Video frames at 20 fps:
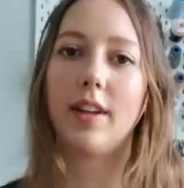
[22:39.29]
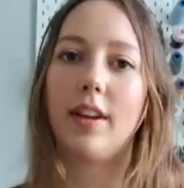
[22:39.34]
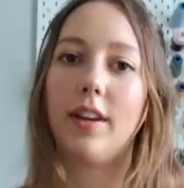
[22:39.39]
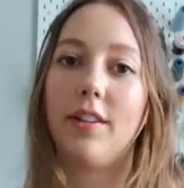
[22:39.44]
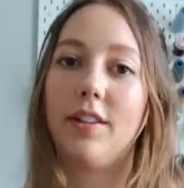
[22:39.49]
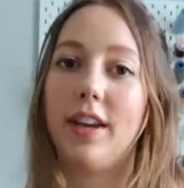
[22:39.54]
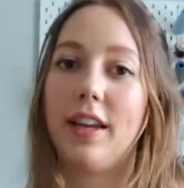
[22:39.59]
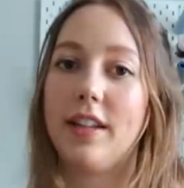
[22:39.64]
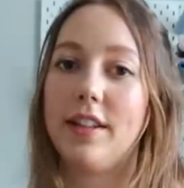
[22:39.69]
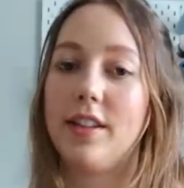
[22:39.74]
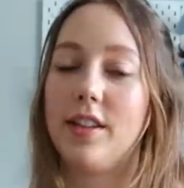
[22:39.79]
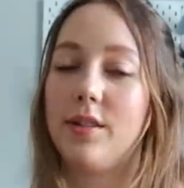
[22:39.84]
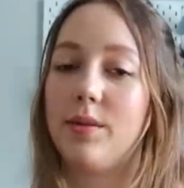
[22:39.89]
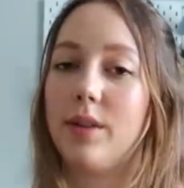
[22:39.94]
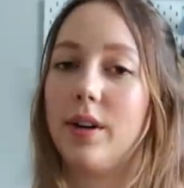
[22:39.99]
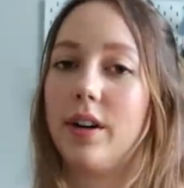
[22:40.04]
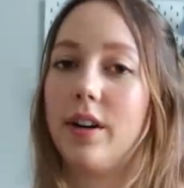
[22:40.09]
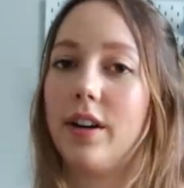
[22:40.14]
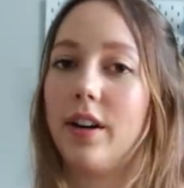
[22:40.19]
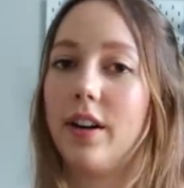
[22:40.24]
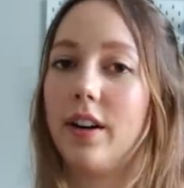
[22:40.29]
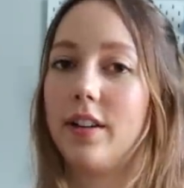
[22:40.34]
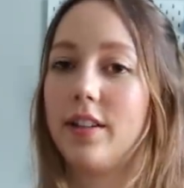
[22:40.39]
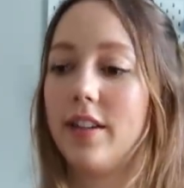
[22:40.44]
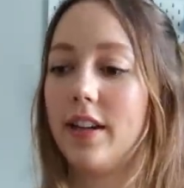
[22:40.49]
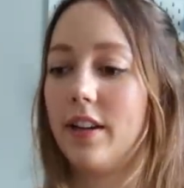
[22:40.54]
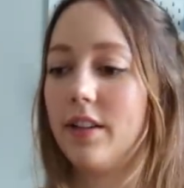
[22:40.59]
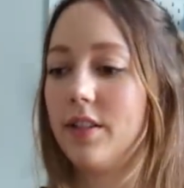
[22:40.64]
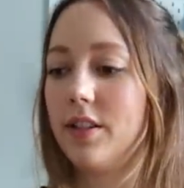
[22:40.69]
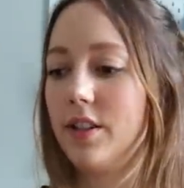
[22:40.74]
Okay, so we're
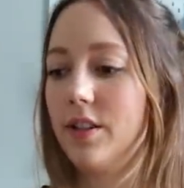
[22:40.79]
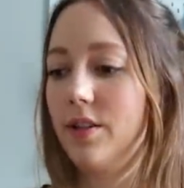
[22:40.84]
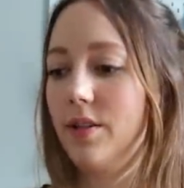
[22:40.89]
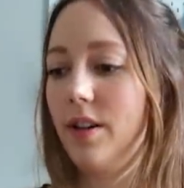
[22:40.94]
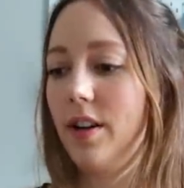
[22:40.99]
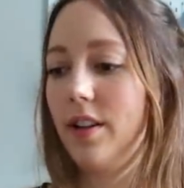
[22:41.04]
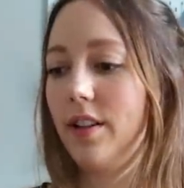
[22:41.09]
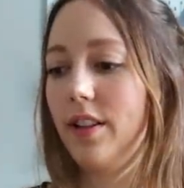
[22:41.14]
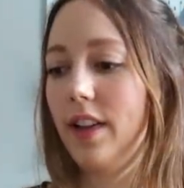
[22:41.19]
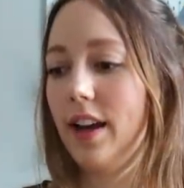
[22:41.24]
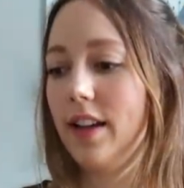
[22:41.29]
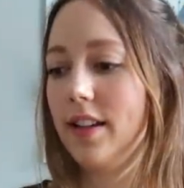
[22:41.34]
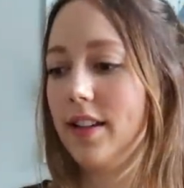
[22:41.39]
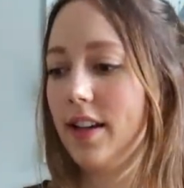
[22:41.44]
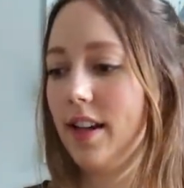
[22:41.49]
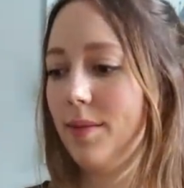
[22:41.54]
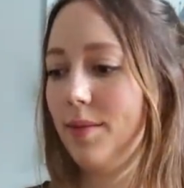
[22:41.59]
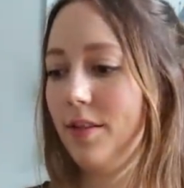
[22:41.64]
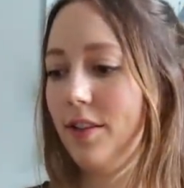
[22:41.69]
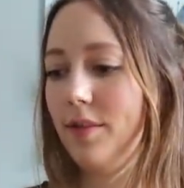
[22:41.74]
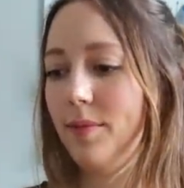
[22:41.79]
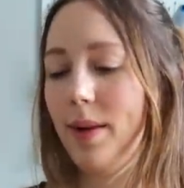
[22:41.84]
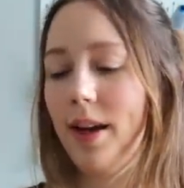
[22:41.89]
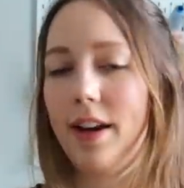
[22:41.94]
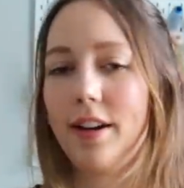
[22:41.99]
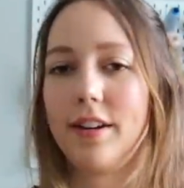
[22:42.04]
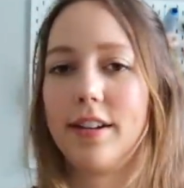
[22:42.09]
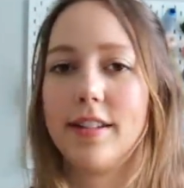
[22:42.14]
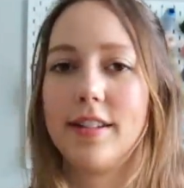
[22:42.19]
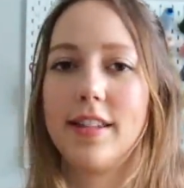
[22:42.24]
down to our last couple of
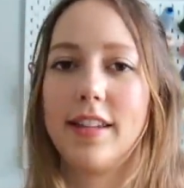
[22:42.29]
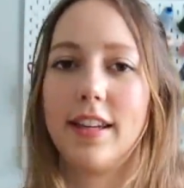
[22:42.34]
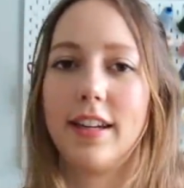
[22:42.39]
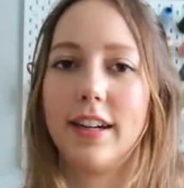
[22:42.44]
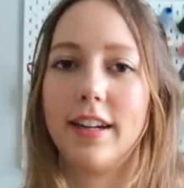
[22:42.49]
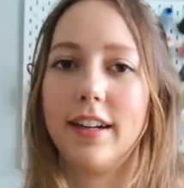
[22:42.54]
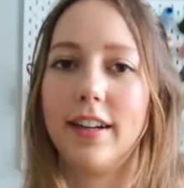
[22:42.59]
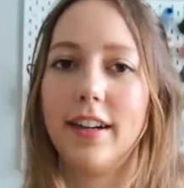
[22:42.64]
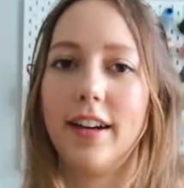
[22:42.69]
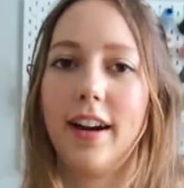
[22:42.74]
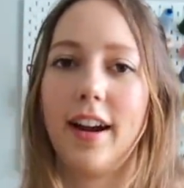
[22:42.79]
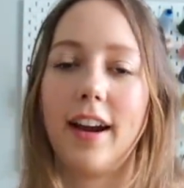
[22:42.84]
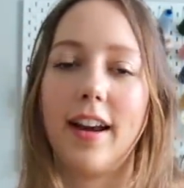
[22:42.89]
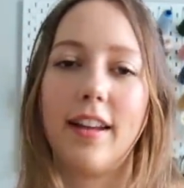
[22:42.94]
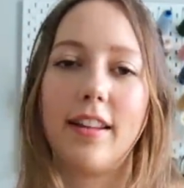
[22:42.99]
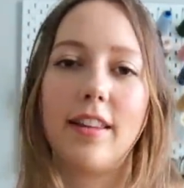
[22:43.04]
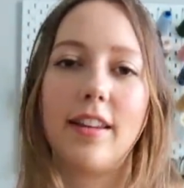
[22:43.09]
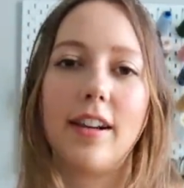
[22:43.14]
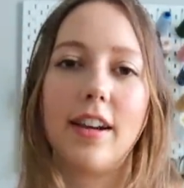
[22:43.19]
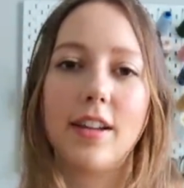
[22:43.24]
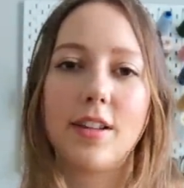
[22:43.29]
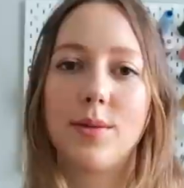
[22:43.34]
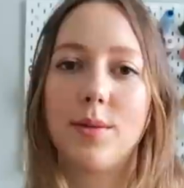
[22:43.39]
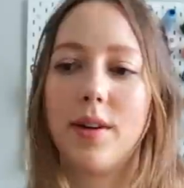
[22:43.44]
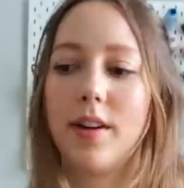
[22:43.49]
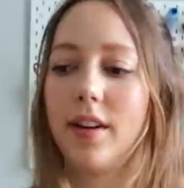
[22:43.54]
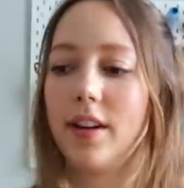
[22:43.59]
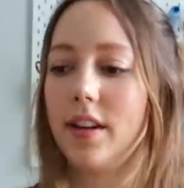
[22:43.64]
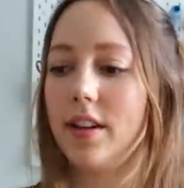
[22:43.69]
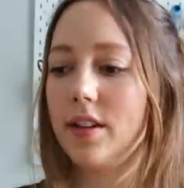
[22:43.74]
patterns here and the next
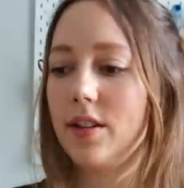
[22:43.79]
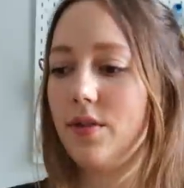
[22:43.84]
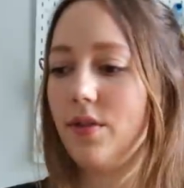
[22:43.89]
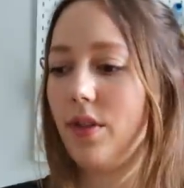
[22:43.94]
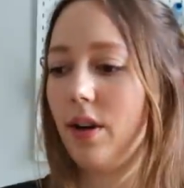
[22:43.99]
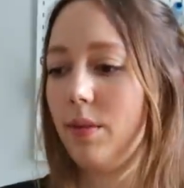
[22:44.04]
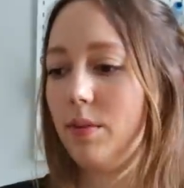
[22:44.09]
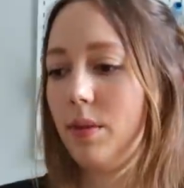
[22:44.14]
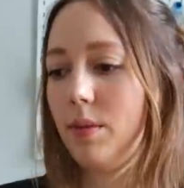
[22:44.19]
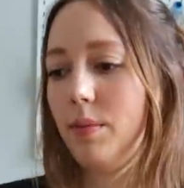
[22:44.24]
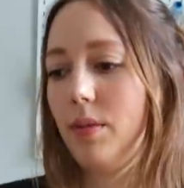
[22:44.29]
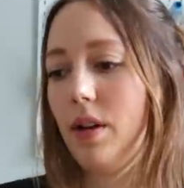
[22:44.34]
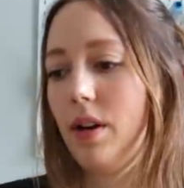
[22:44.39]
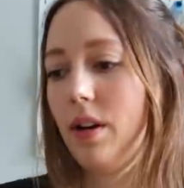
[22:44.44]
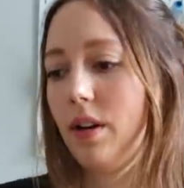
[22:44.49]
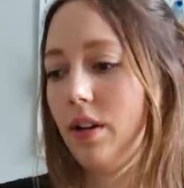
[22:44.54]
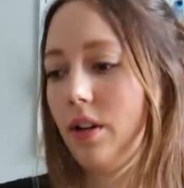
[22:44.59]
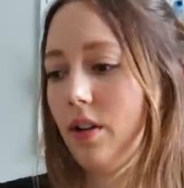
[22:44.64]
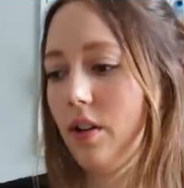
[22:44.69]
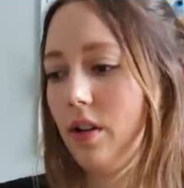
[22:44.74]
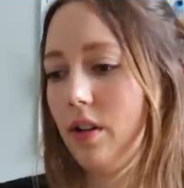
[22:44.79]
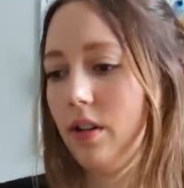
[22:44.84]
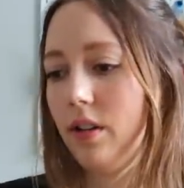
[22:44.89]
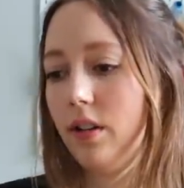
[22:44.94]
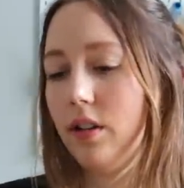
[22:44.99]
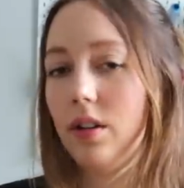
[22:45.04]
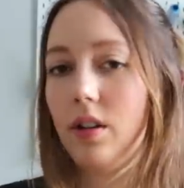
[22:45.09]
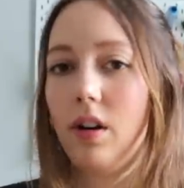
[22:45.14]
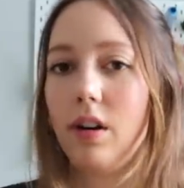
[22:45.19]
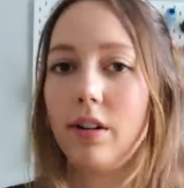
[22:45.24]
one is from a blog
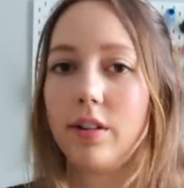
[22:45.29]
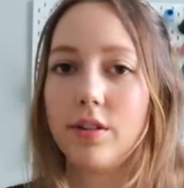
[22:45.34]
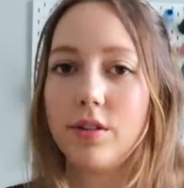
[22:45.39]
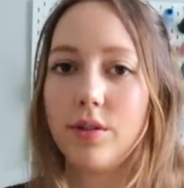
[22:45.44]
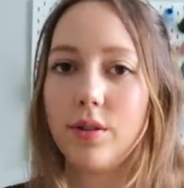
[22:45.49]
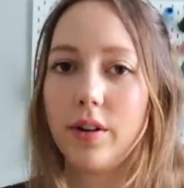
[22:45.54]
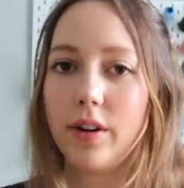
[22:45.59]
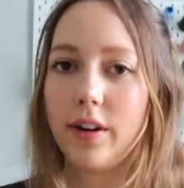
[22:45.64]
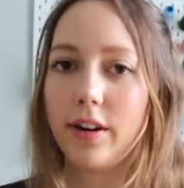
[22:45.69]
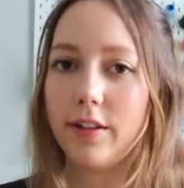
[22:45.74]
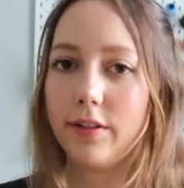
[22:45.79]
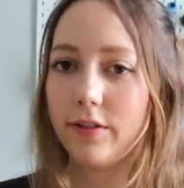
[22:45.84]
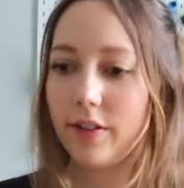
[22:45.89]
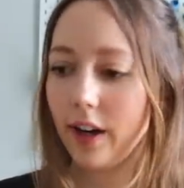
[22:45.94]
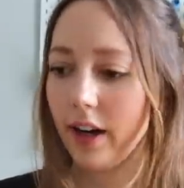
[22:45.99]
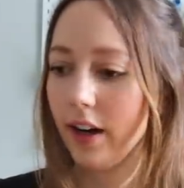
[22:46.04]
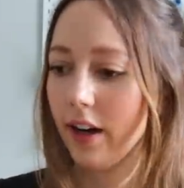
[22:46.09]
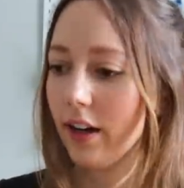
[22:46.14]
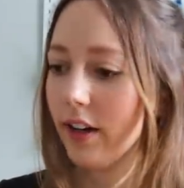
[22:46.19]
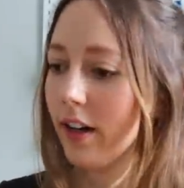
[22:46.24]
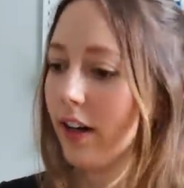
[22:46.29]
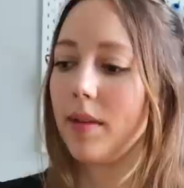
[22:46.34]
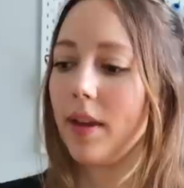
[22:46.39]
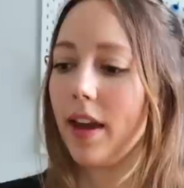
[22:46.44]
called Contour Affair